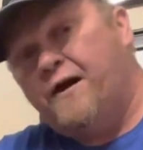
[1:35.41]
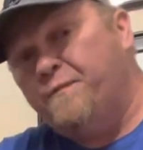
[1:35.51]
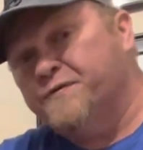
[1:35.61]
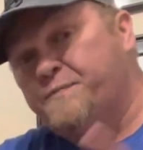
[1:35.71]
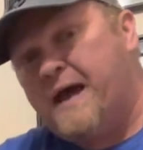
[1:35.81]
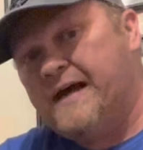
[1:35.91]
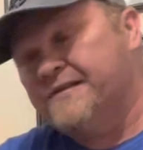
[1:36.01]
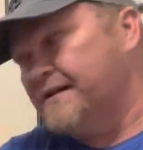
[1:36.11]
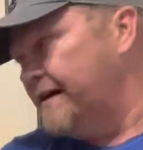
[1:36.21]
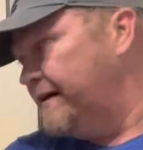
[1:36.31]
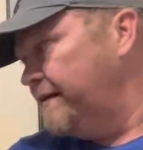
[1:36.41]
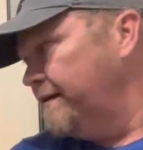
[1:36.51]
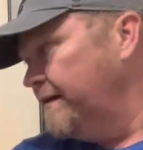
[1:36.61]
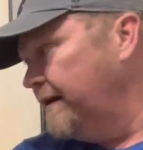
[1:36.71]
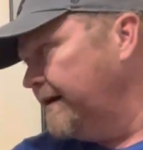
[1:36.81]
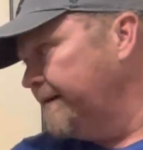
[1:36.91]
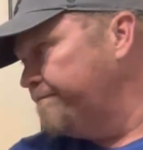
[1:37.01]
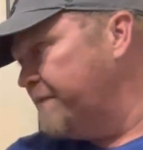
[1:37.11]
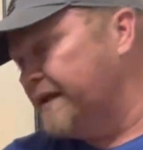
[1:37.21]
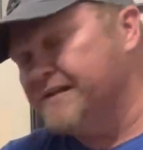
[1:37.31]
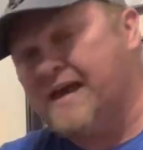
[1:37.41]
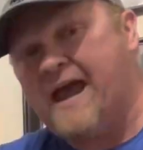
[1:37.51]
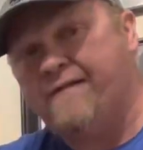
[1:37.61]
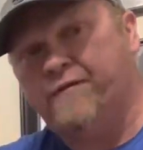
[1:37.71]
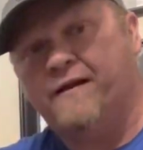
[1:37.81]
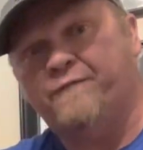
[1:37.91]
I almost passed on it because I have it on